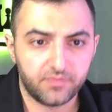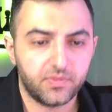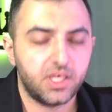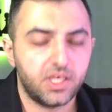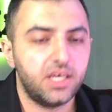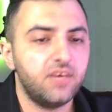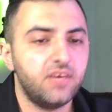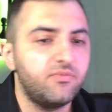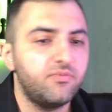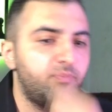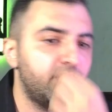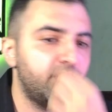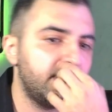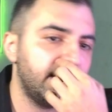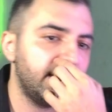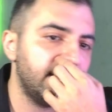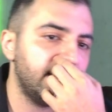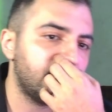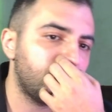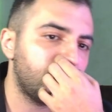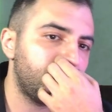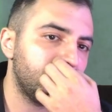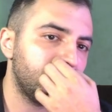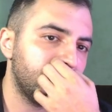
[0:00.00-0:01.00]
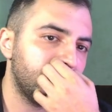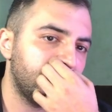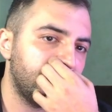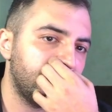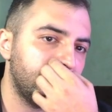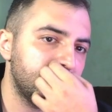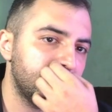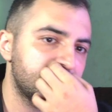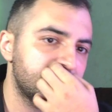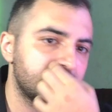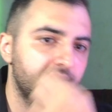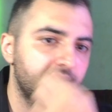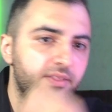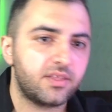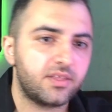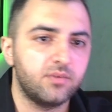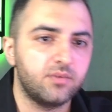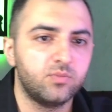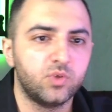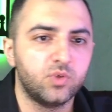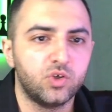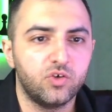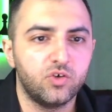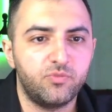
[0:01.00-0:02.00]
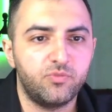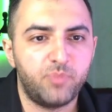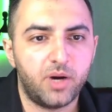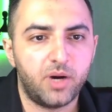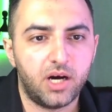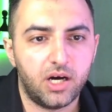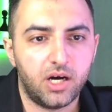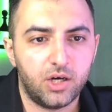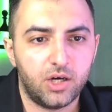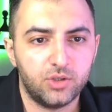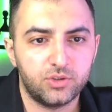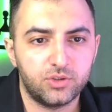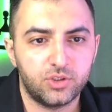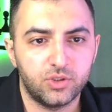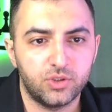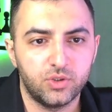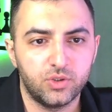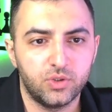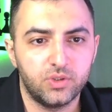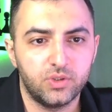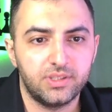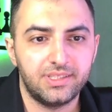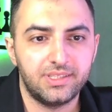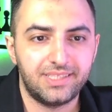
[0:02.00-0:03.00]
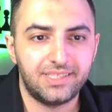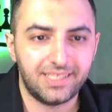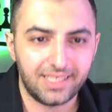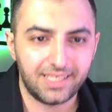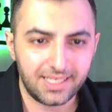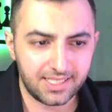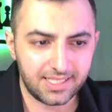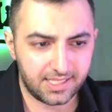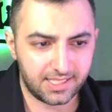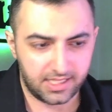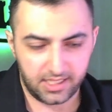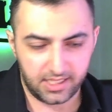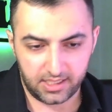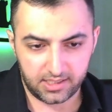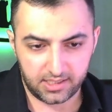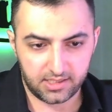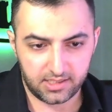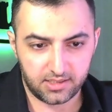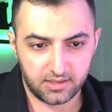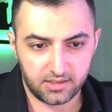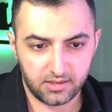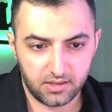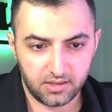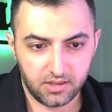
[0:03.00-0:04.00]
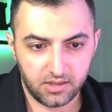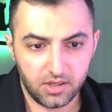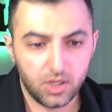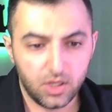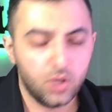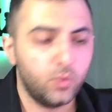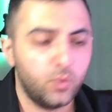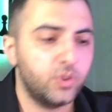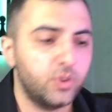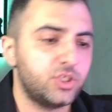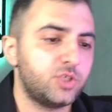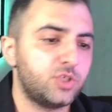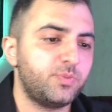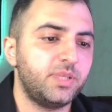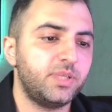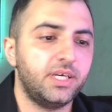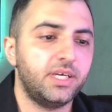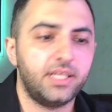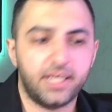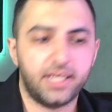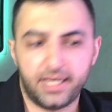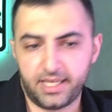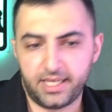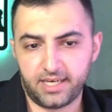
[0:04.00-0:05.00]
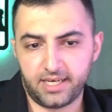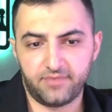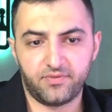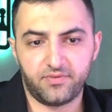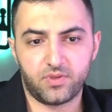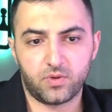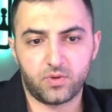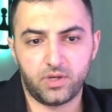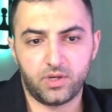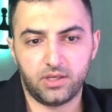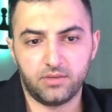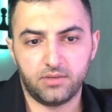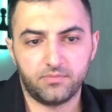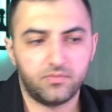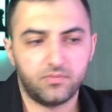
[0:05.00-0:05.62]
If Black plays the move pawn to d6, we just play knight f3.